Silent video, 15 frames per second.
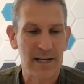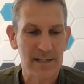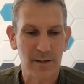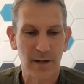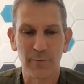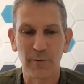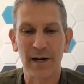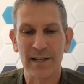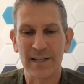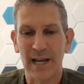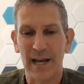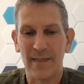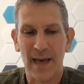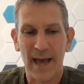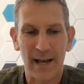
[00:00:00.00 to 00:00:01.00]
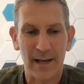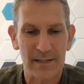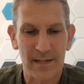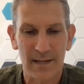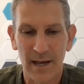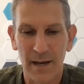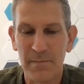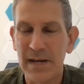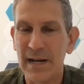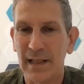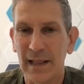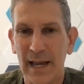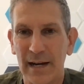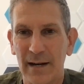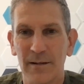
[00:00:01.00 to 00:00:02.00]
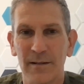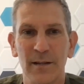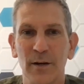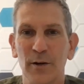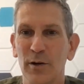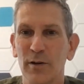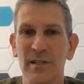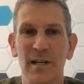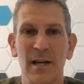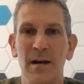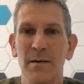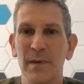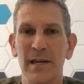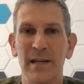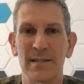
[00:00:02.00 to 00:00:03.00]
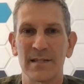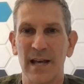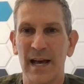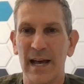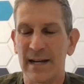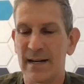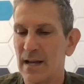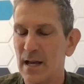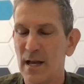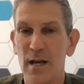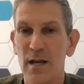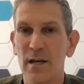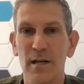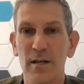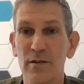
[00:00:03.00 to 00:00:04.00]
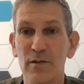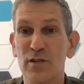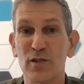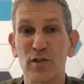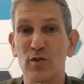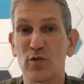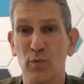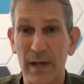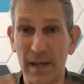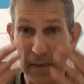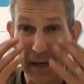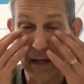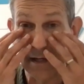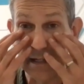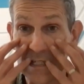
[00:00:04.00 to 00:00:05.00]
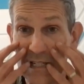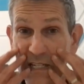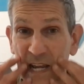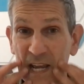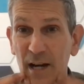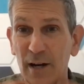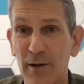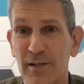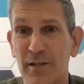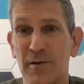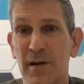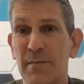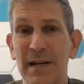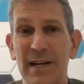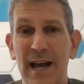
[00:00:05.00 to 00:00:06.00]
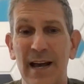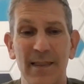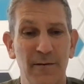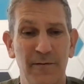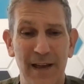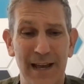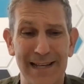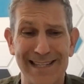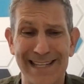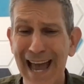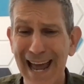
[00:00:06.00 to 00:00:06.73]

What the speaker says: So I run inside the house. A minute later, the girls come inside, screaming, tears streaming down their face.